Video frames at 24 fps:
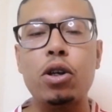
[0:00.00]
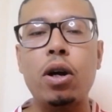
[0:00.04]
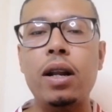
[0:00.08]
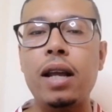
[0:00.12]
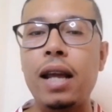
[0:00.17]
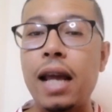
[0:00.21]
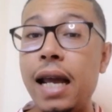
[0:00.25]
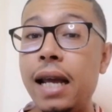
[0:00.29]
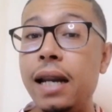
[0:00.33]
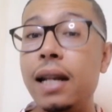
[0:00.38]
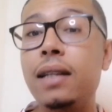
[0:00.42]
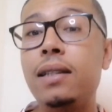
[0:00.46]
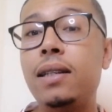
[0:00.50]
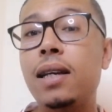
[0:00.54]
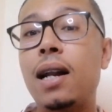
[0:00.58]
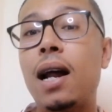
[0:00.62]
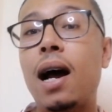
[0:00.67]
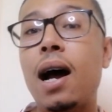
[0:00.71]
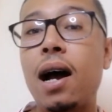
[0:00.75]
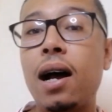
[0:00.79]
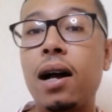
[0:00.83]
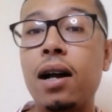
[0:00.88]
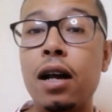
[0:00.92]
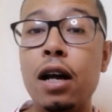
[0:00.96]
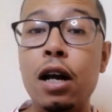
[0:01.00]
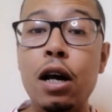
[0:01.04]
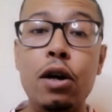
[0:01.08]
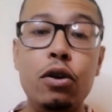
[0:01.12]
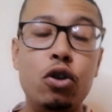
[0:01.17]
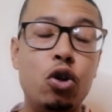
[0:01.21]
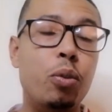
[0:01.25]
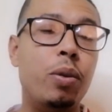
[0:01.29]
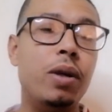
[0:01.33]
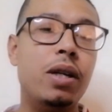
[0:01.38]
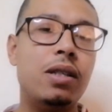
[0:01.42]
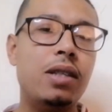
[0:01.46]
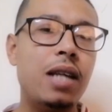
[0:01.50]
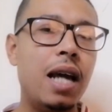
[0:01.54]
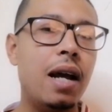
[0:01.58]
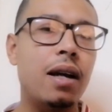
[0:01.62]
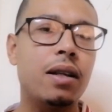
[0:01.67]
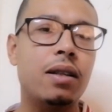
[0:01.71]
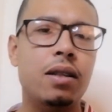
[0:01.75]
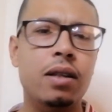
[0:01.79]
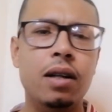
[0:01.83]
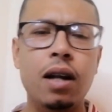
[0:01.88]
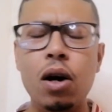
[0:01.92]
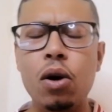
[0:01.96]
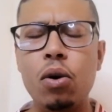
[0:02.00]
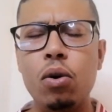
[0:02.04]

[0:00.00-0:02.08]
Eric Ten Hag to be sacked.